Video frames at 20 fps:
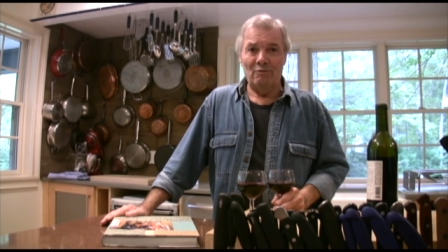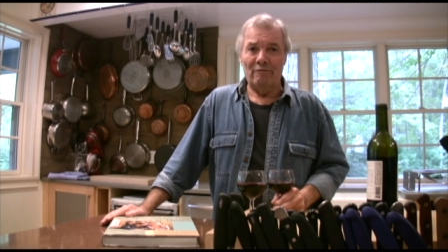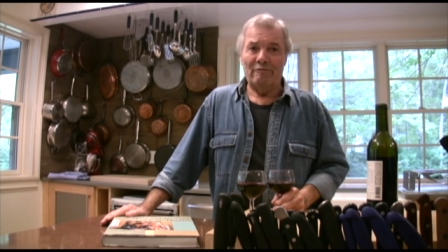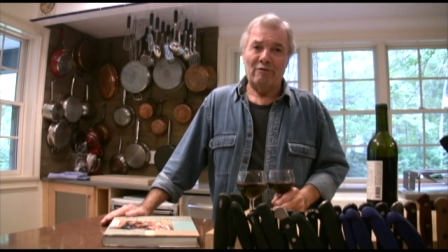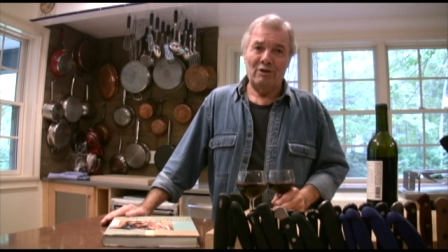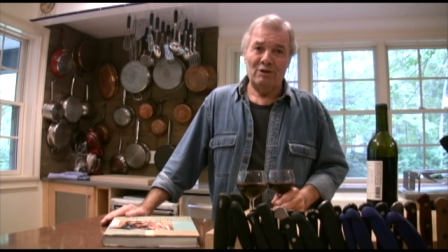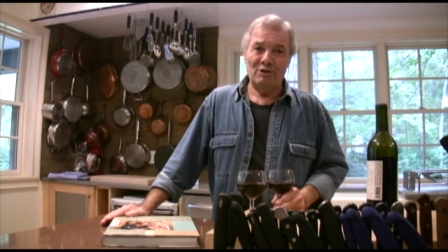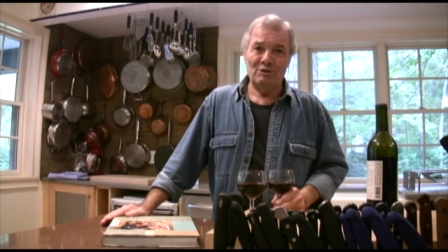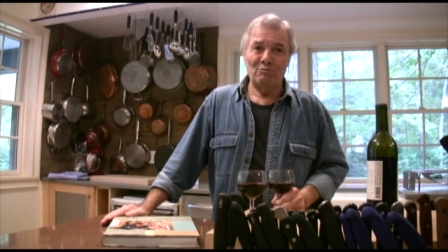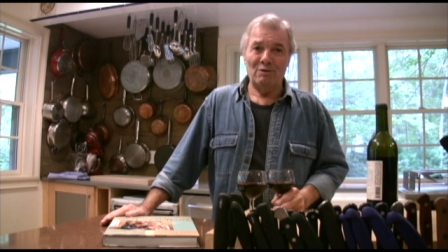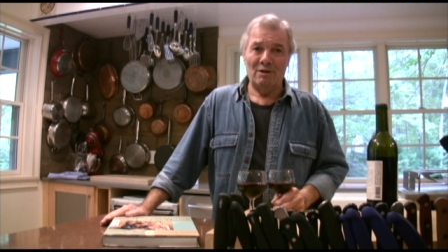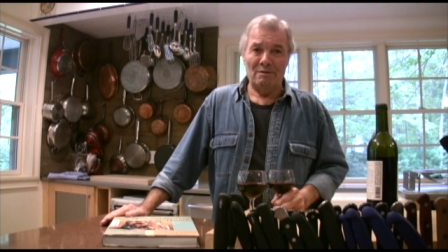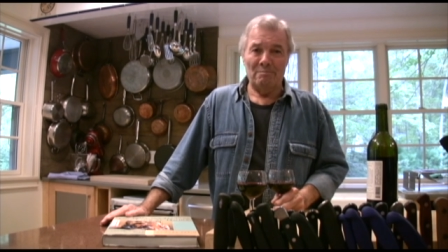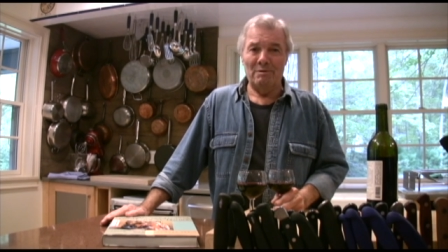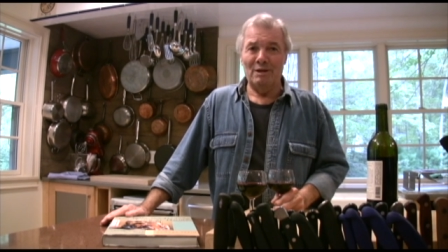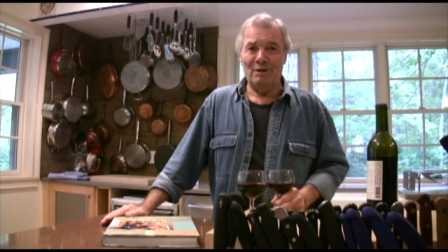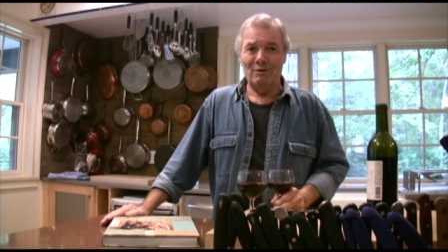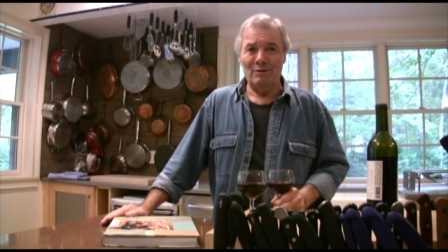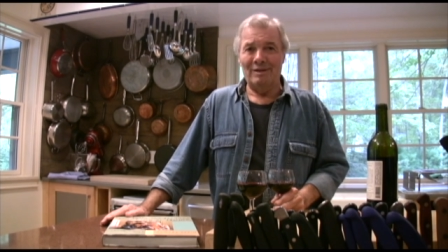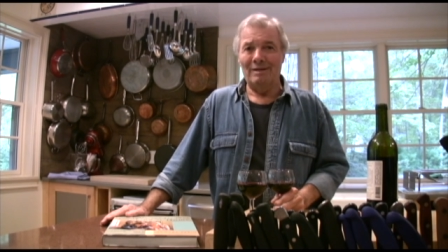Her French was
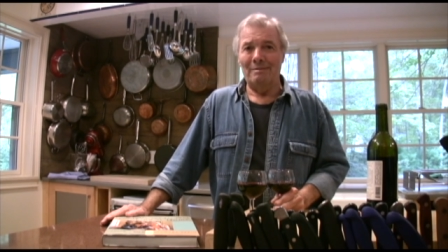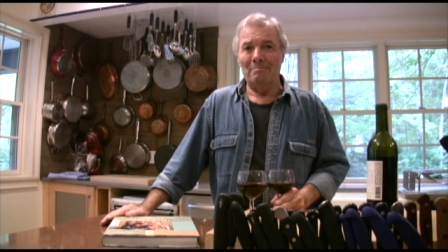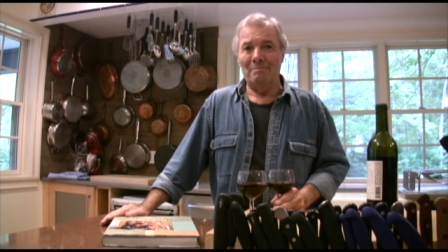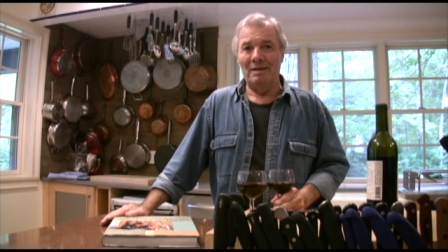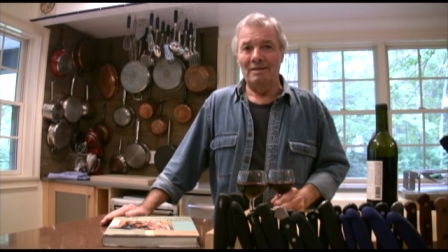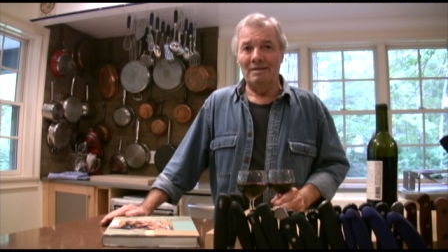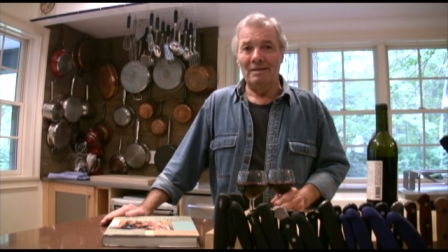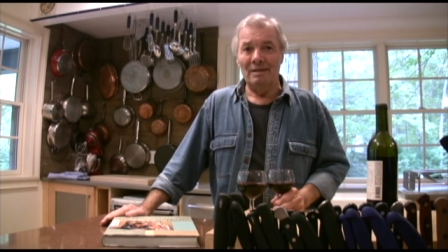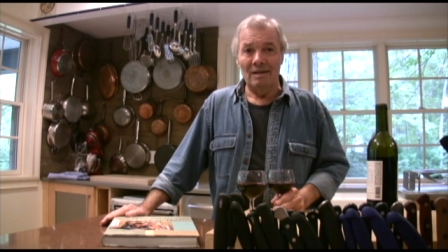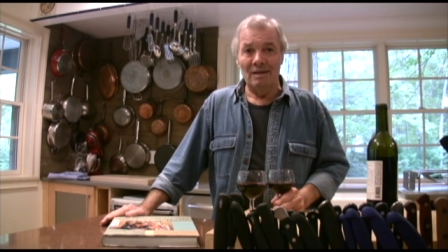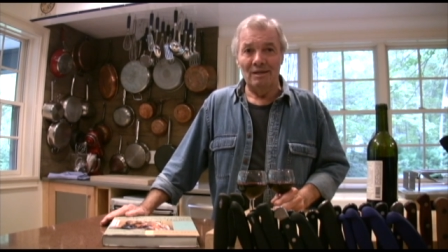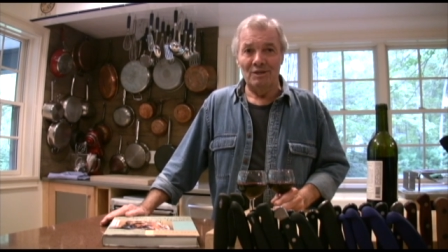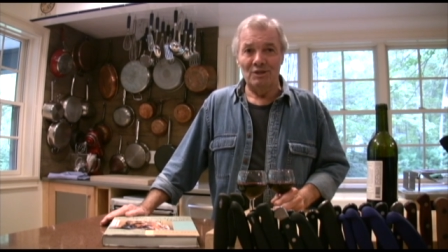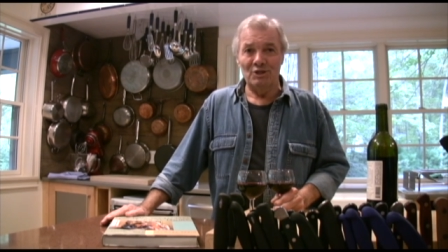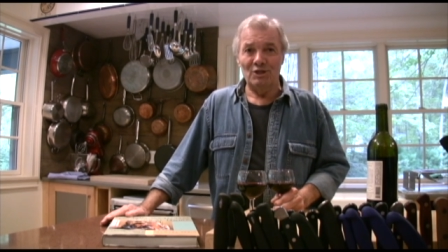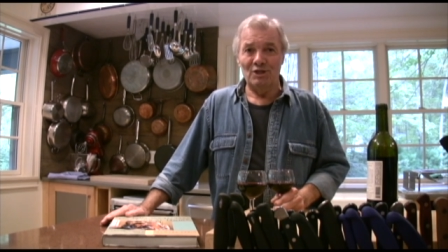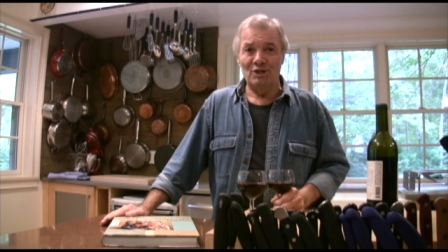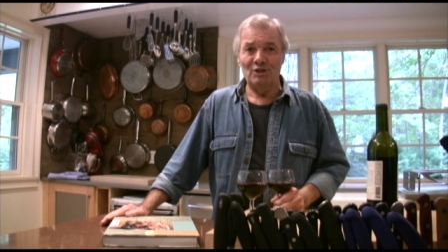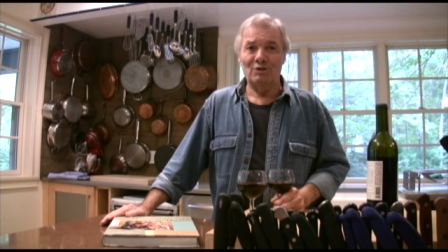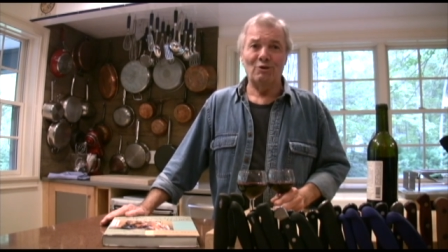better than my
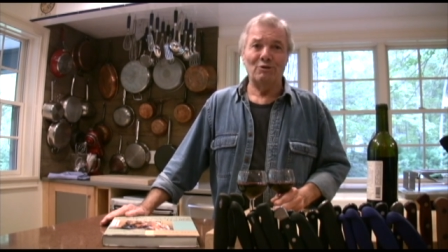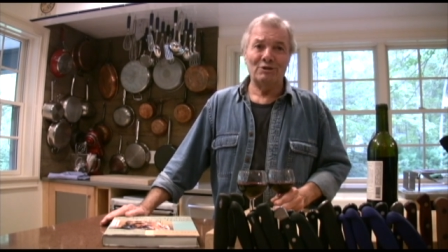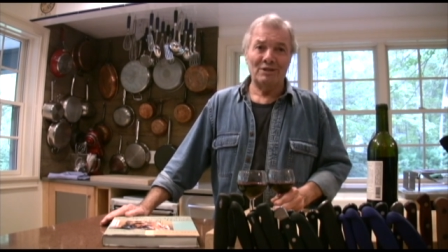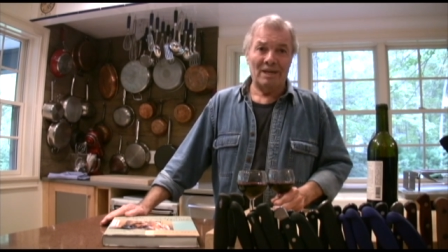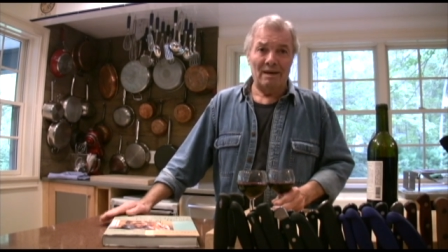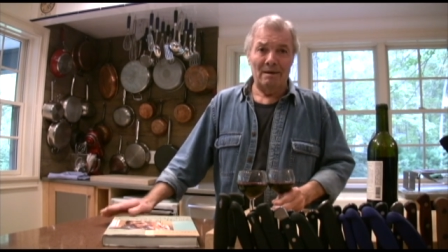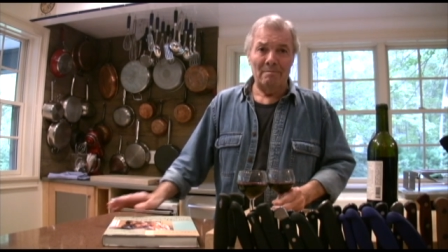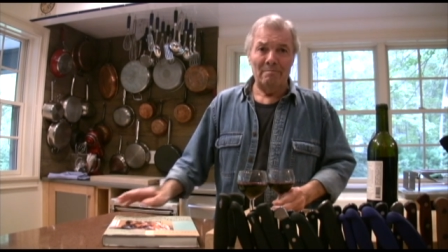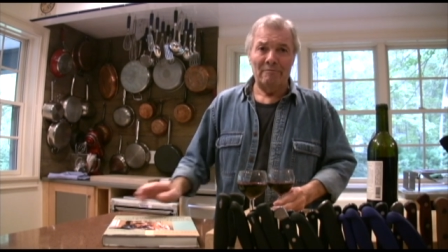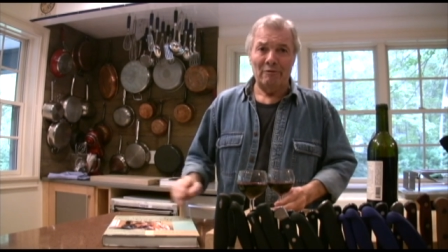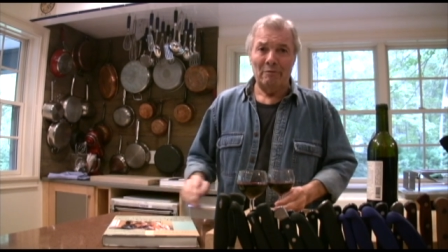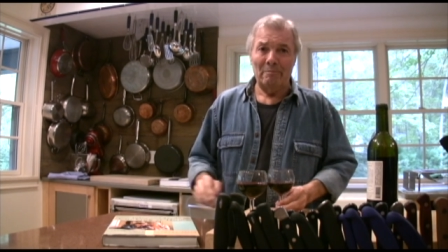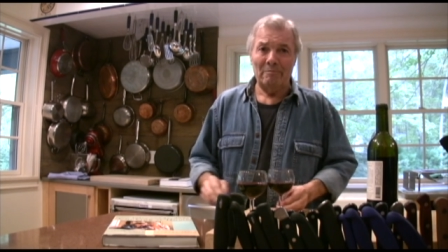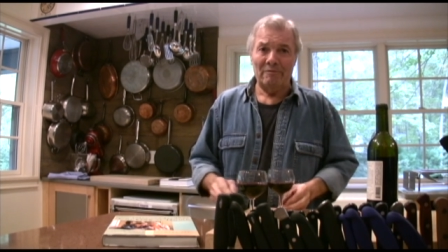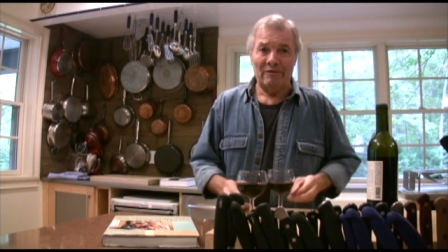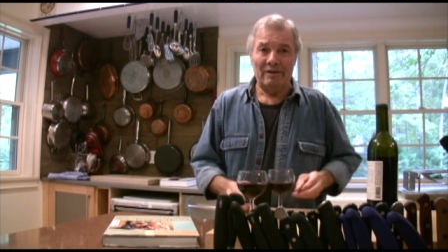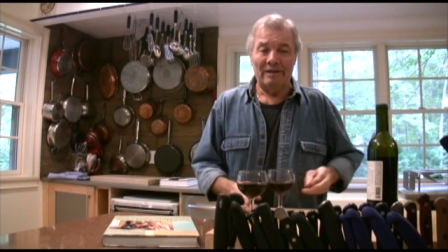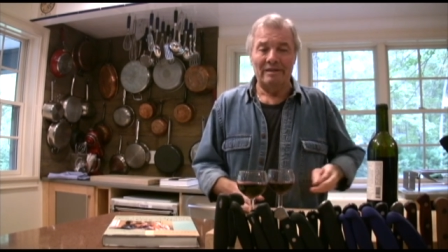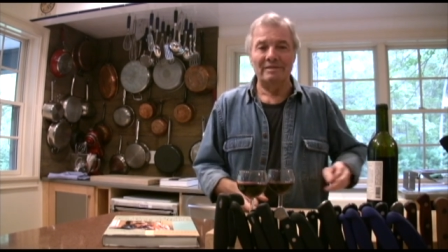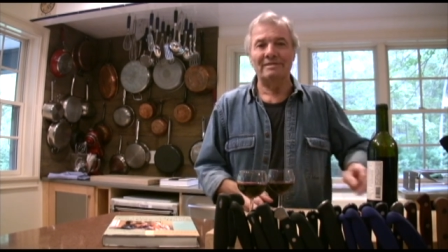English. She just came from
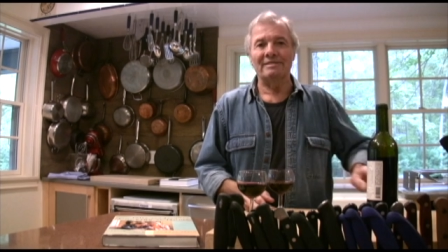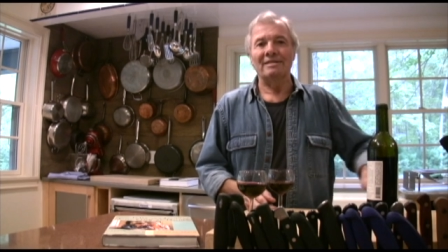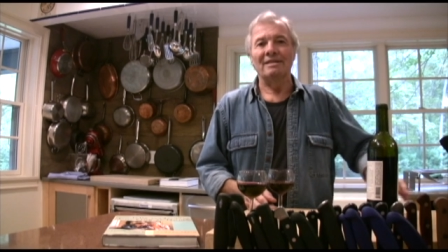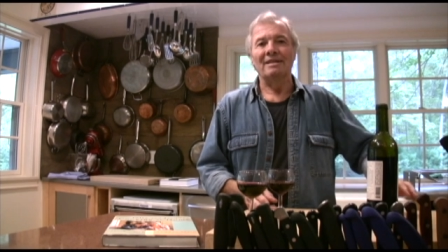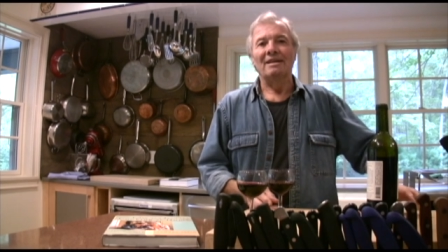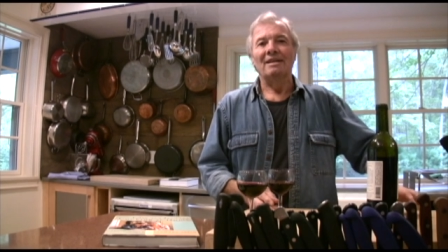France.